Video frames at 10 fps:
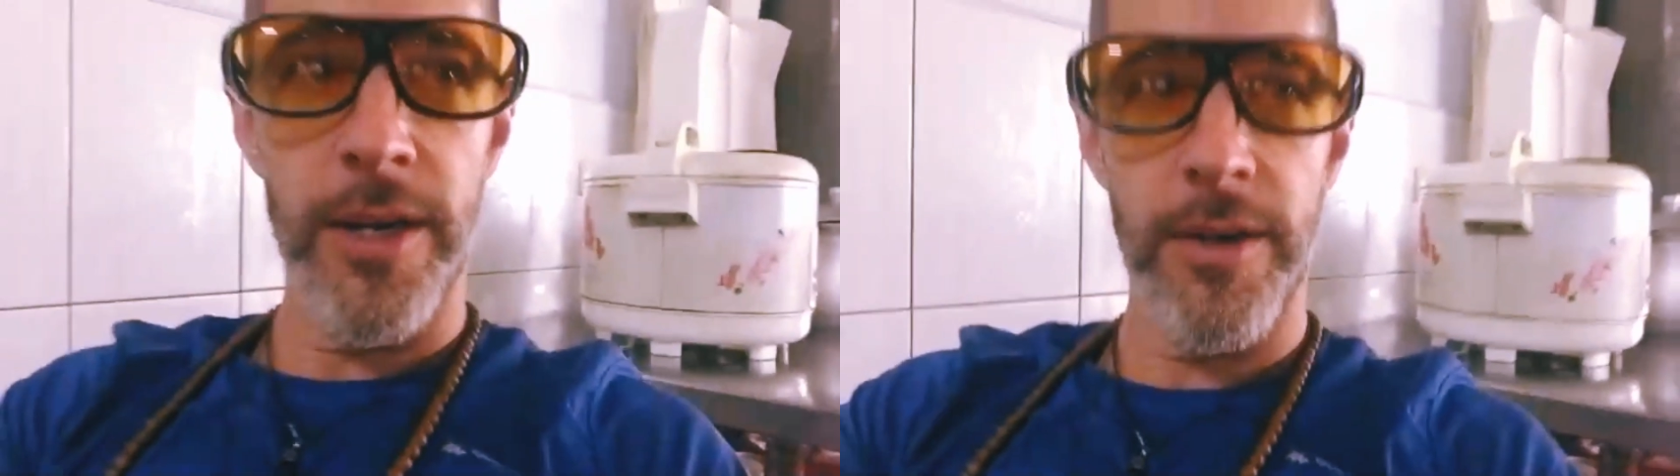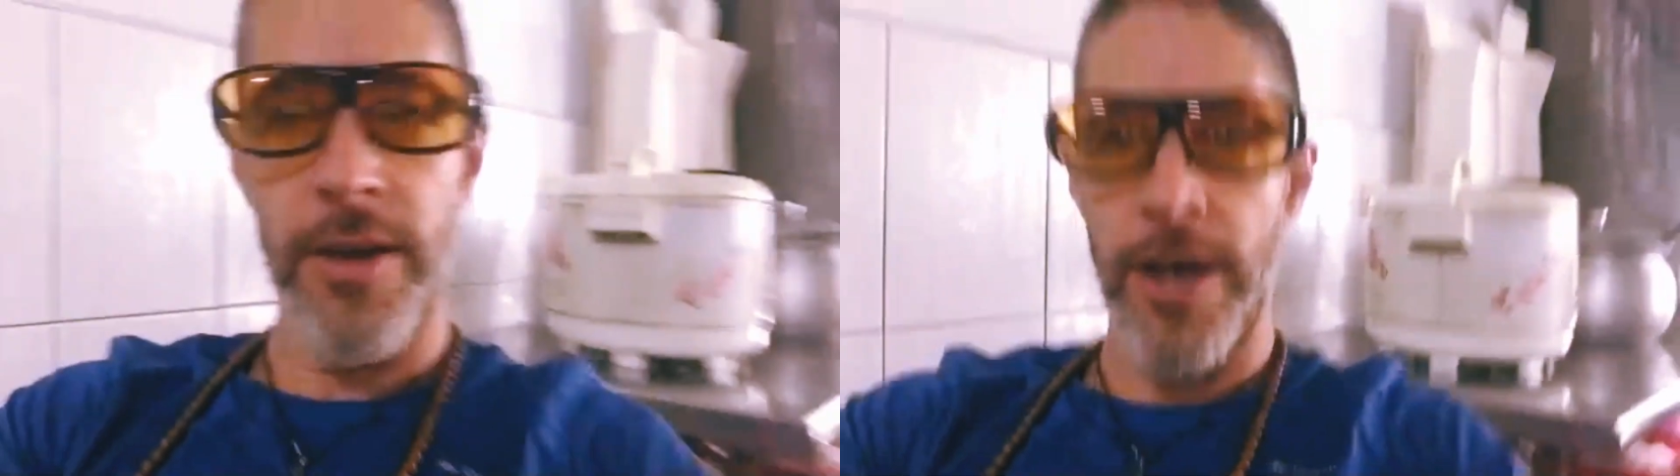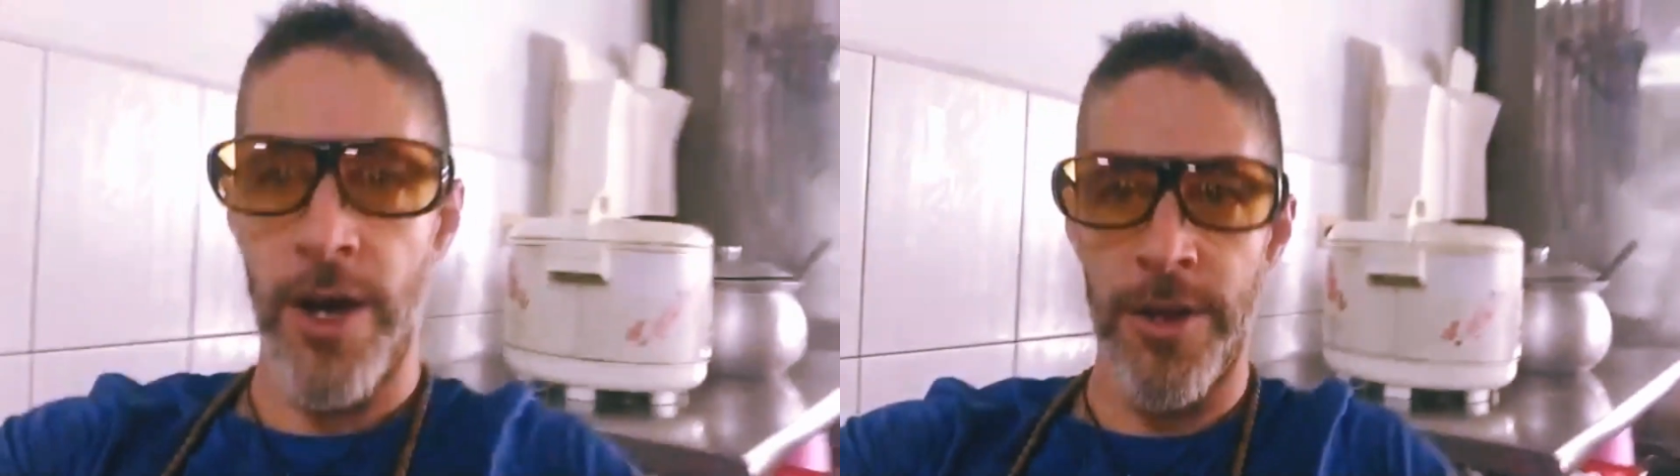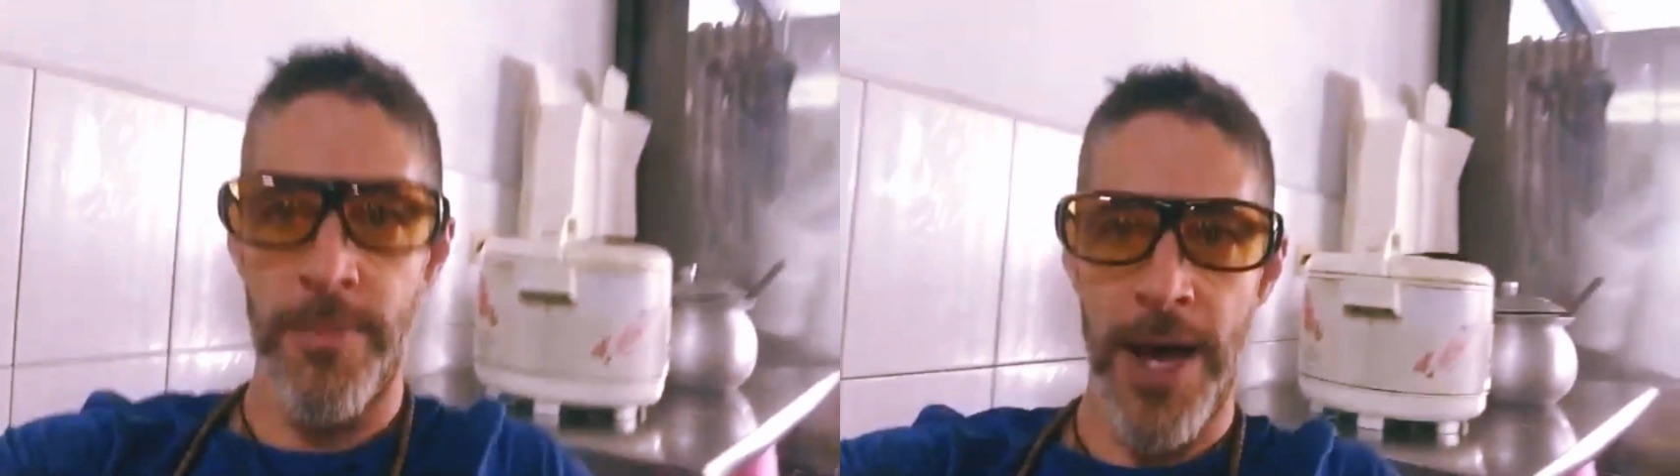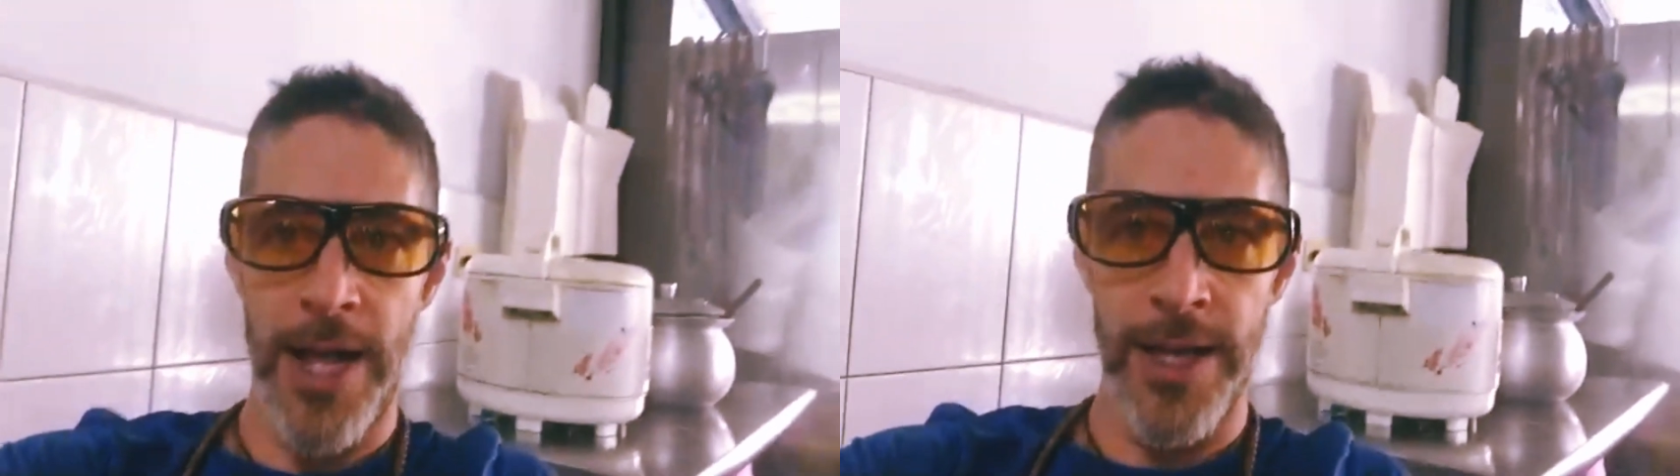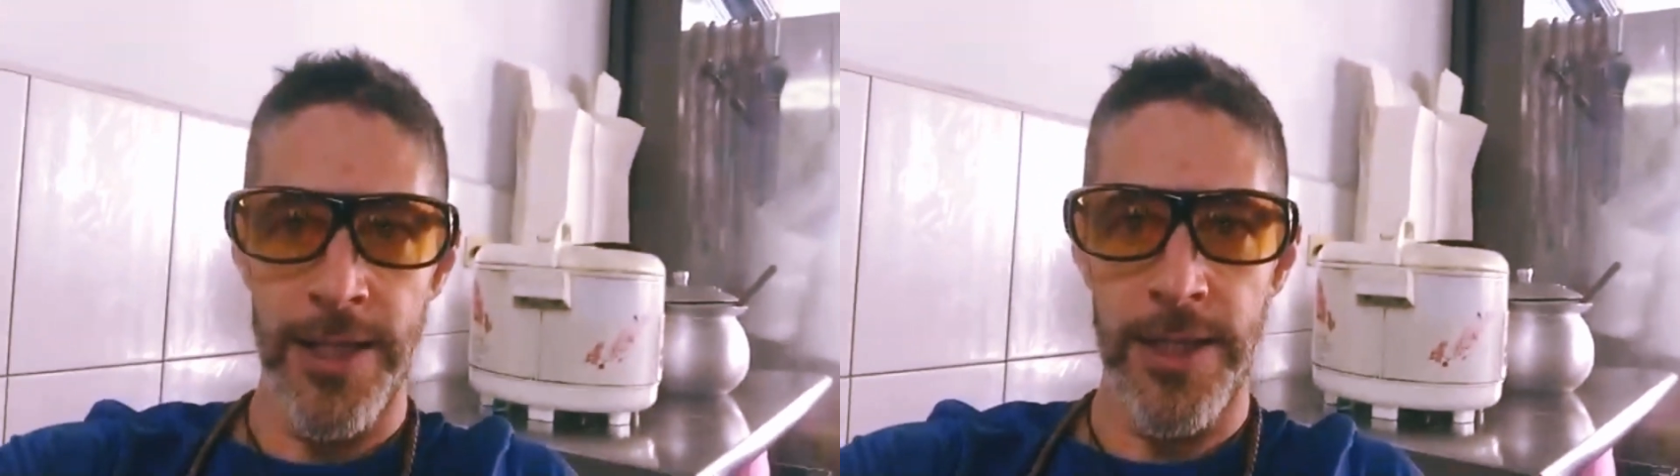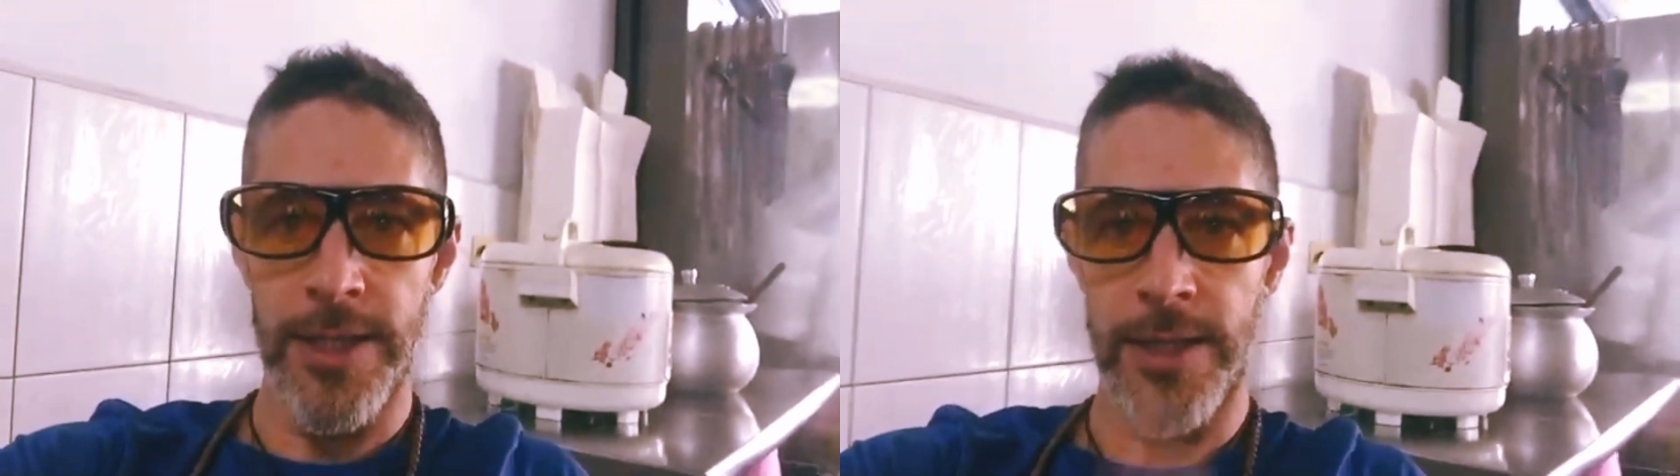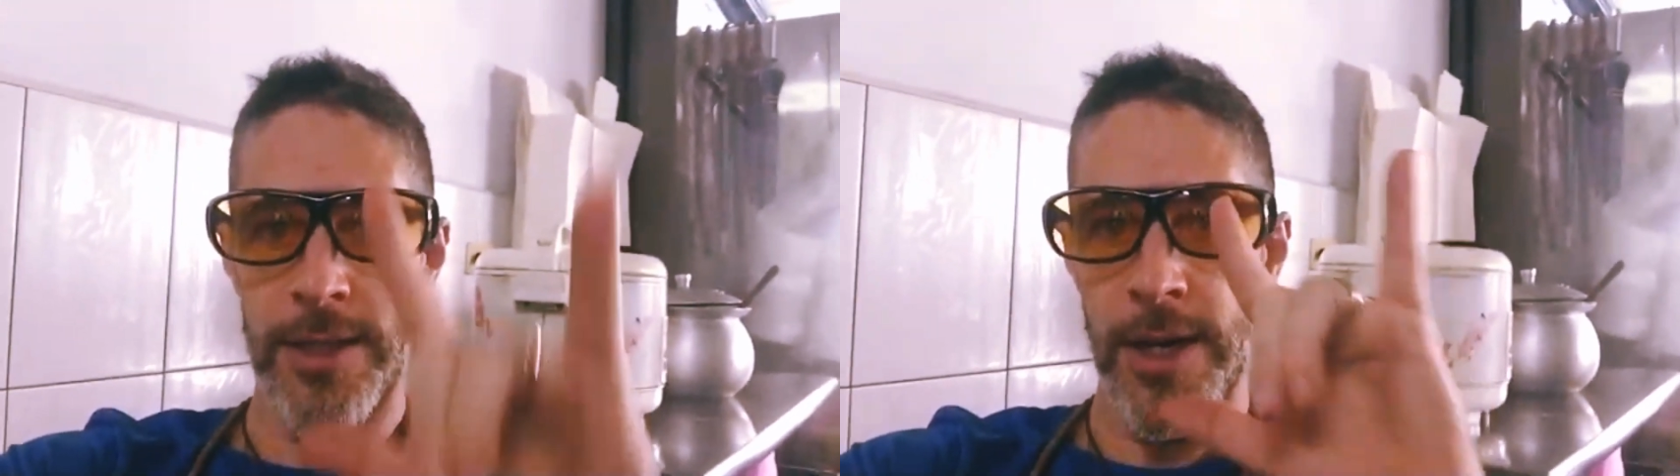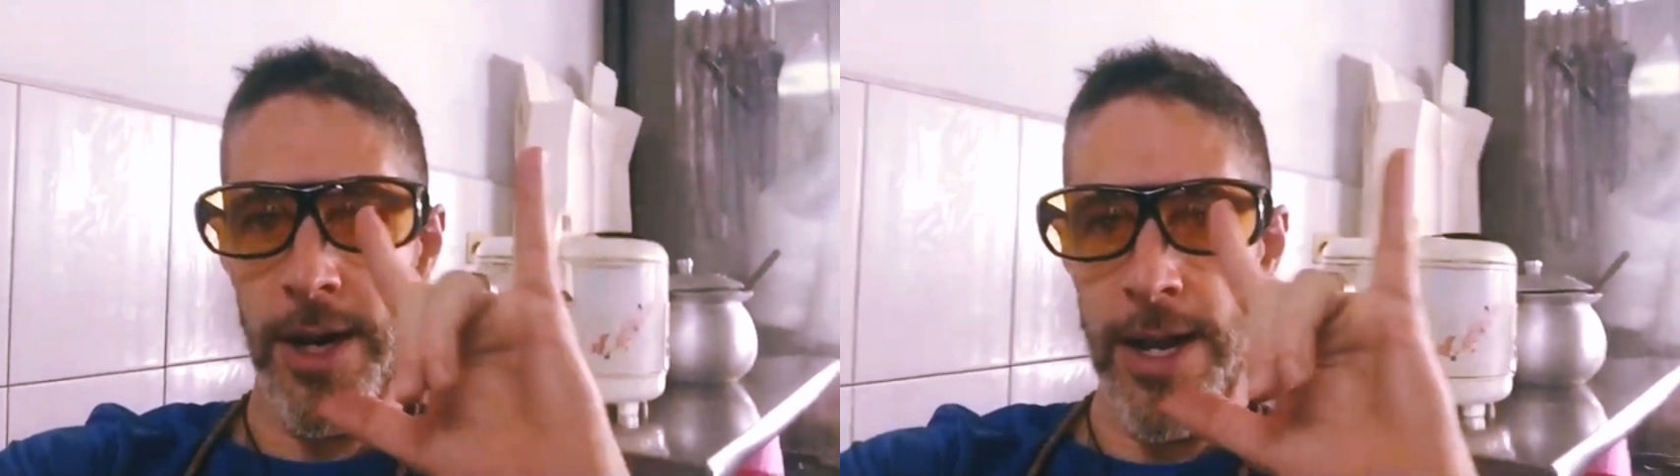Healthy Balance,